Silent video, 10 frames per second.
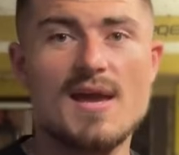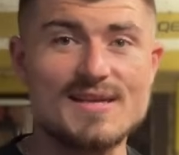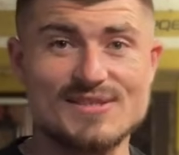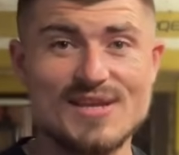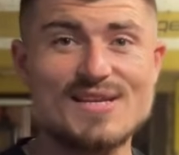
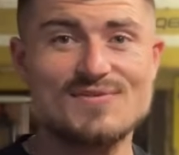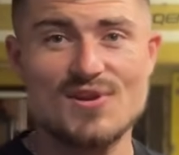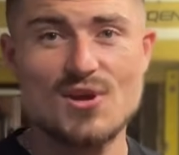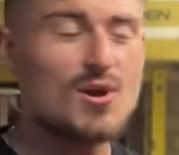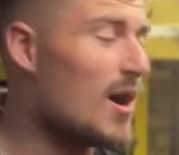In today's
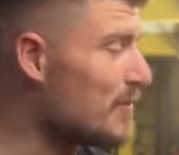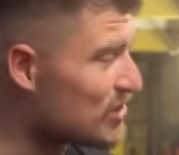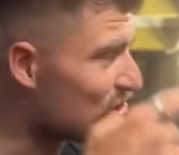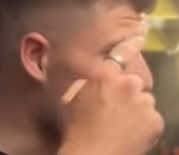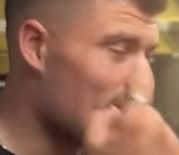video, I'm
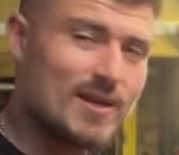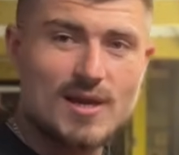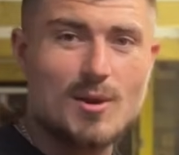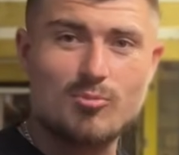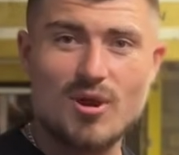
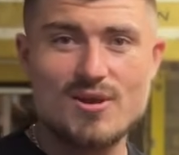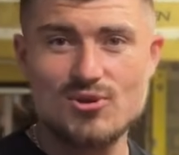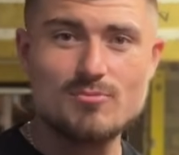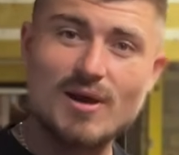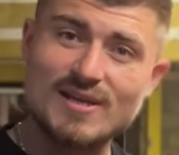installing a brand
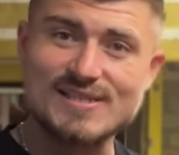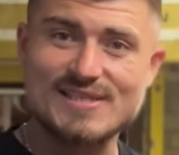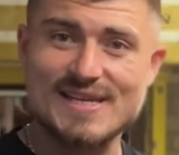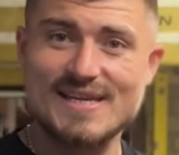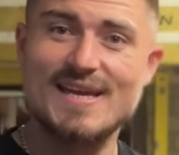new bucket
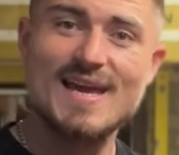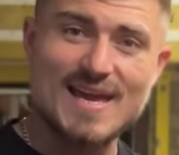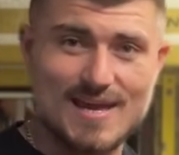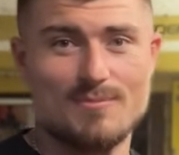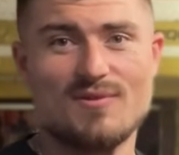seat
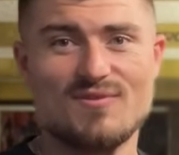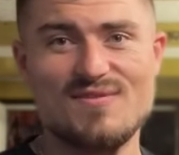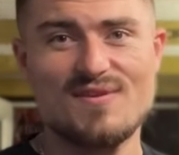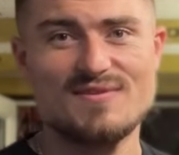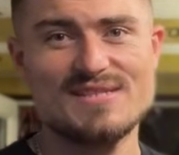in my
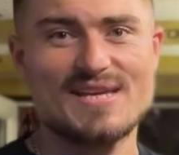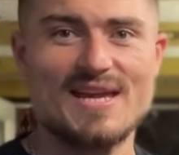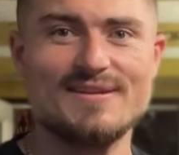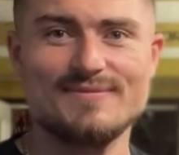350Z.